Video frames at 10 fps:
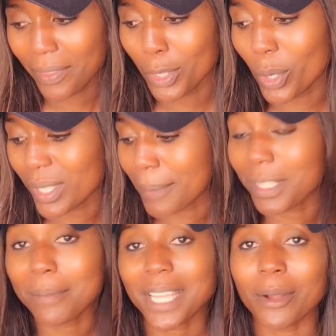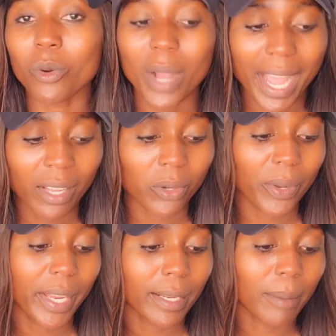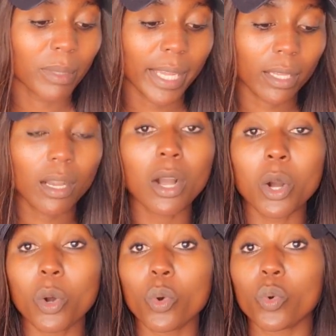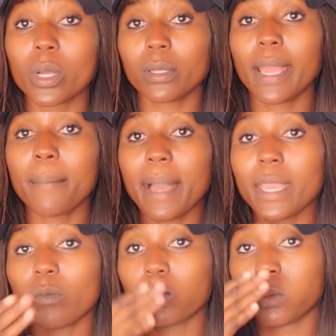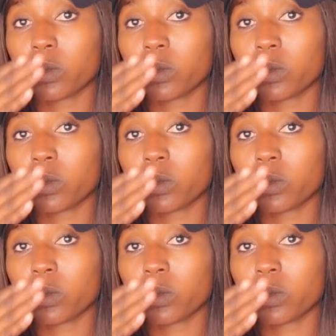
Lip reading: Though sometimes I go hungry and I'm like, oh, am I?